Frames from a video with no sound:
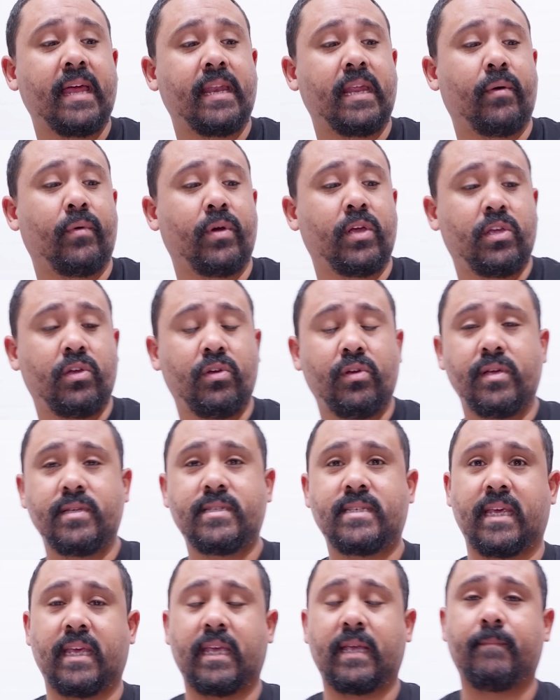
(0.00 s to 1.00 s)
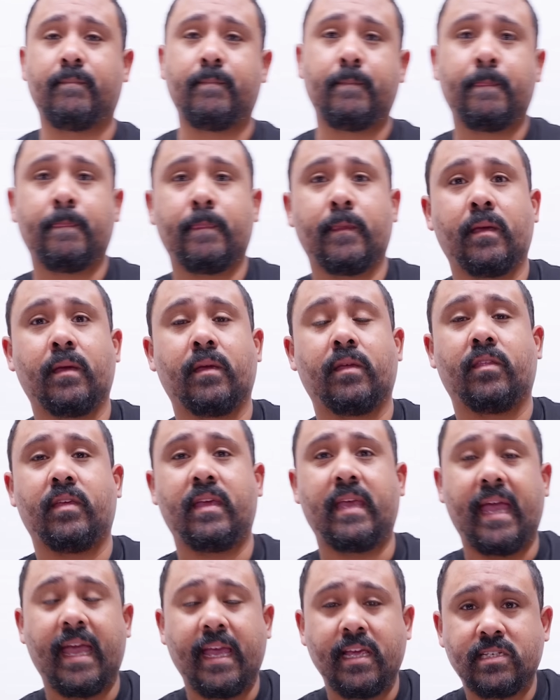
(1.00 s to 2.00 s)
Now we're using
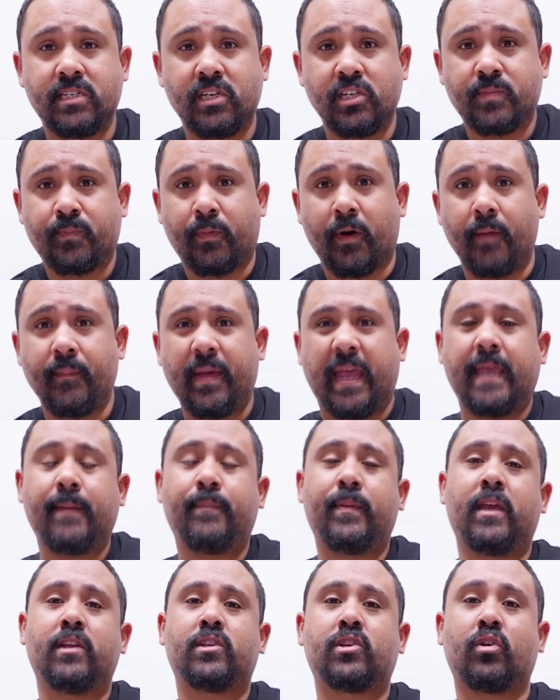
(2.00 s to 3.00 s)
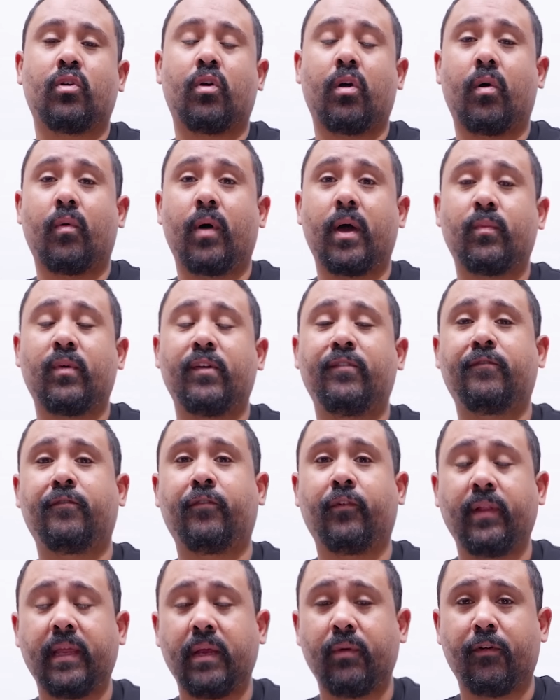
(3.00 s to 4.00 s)
the ASUS Prime AP201. We
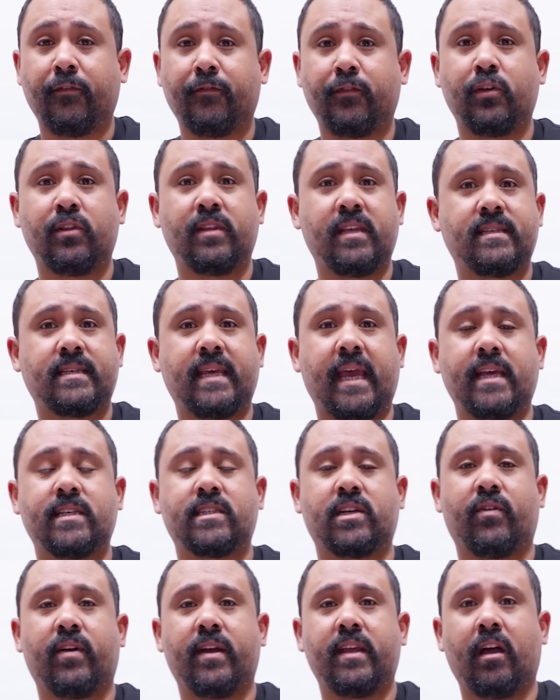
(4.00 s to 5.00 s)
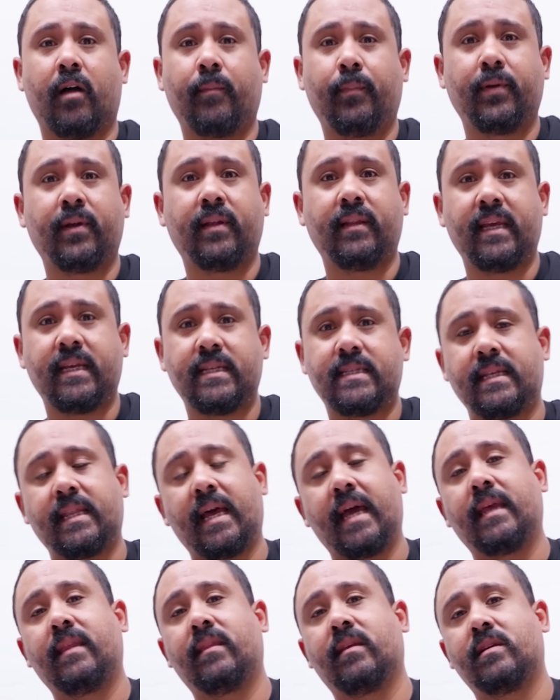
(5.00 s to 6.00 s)
fully reviewed this case already. I'll put a link to
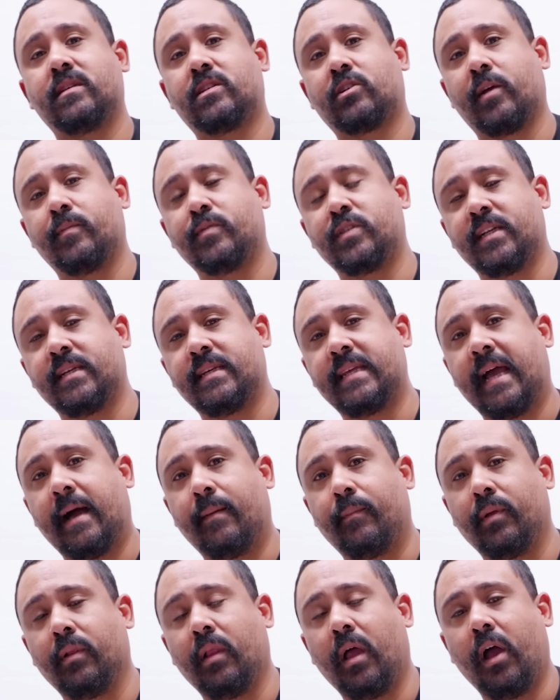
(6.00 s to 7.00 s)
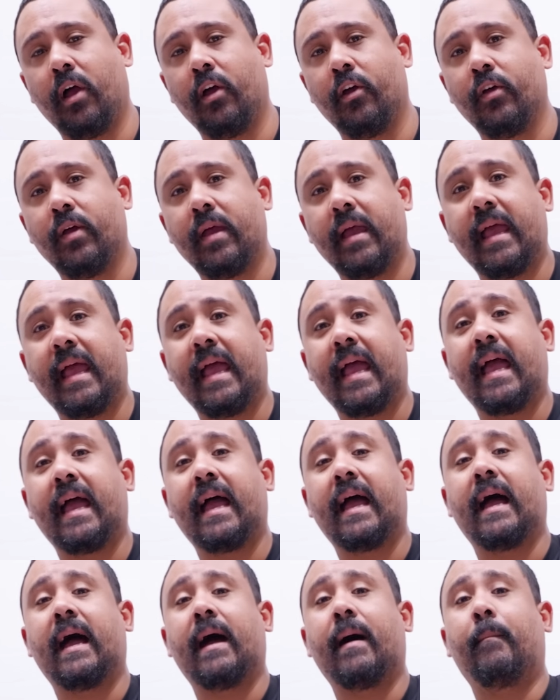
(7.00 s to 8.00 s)
that in the description down below.
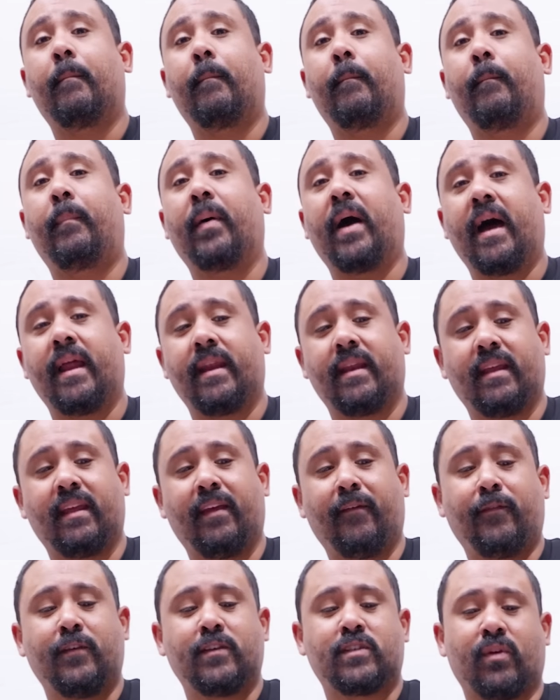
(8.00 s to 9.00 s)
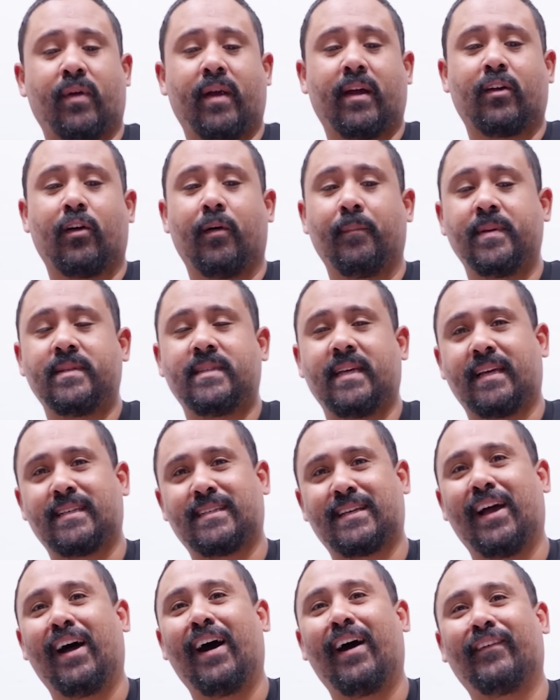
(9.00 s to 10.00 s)
But if you saw our
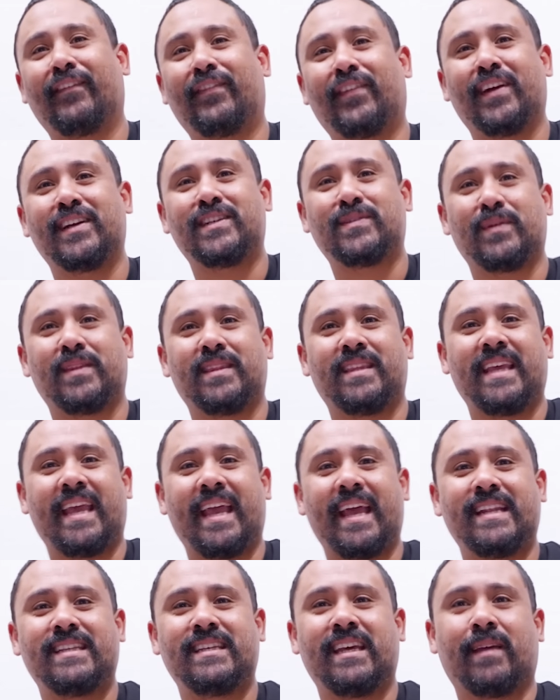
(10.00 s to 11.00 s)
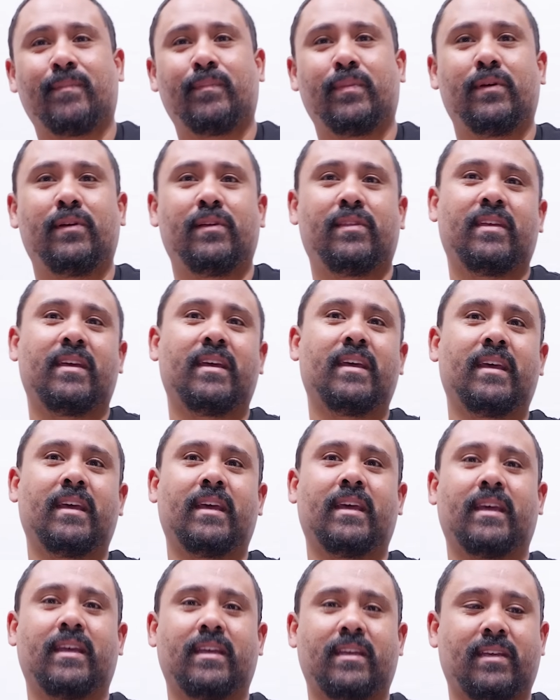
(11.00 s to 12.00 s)
Computex coverage with the Antec booth,
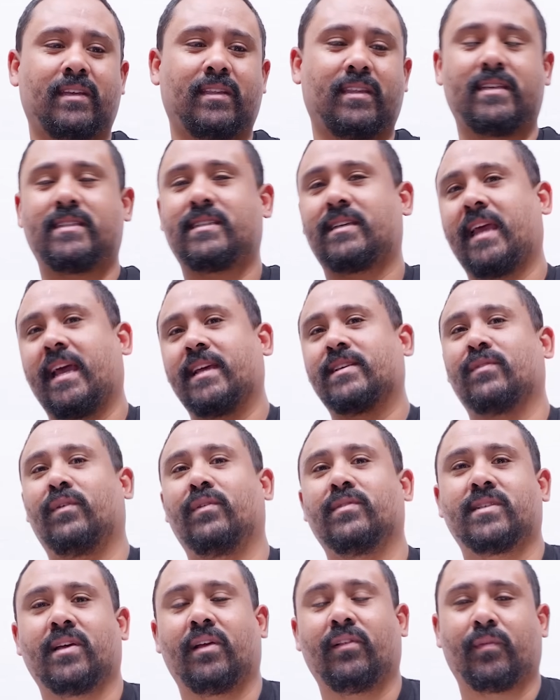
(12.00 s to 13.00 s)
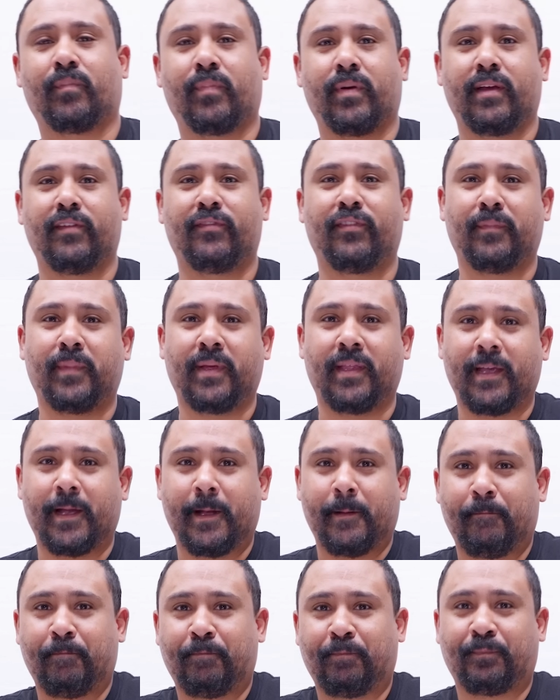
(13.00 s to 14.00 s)
this case also looked pretty
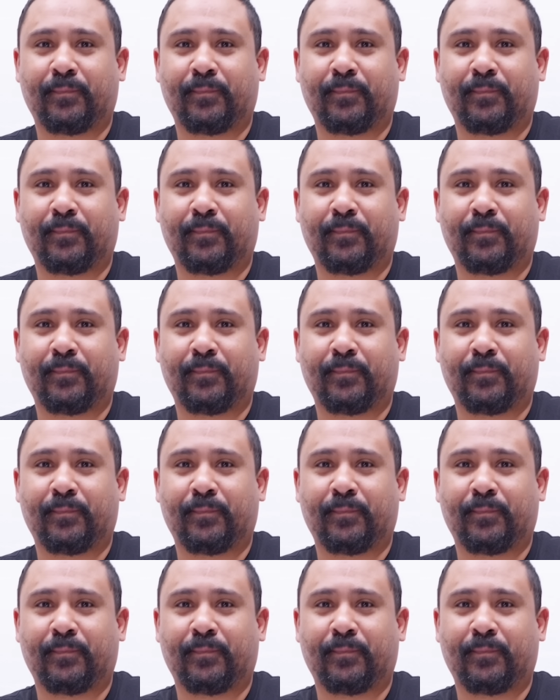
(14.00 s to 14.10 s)
familiar.